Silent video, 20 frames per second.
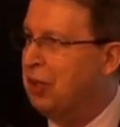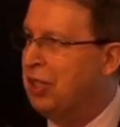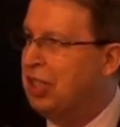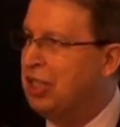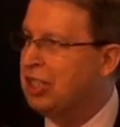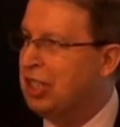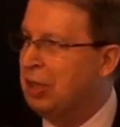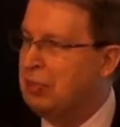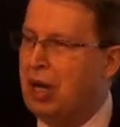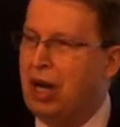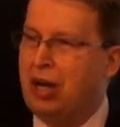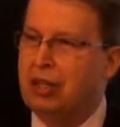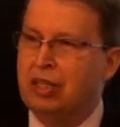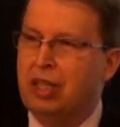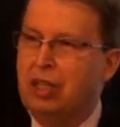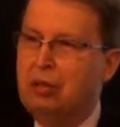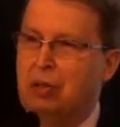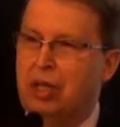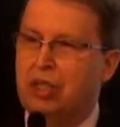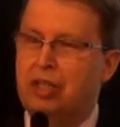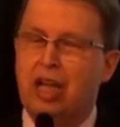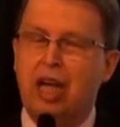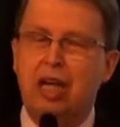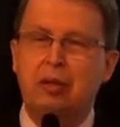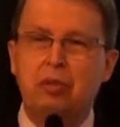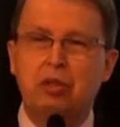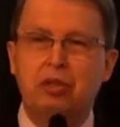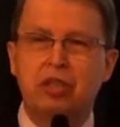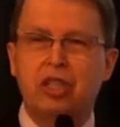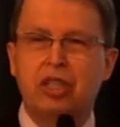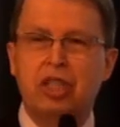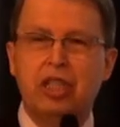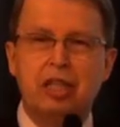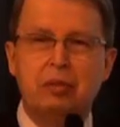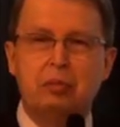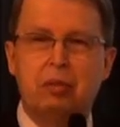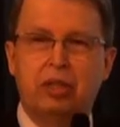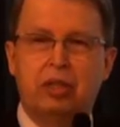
but it's about what time you sleep,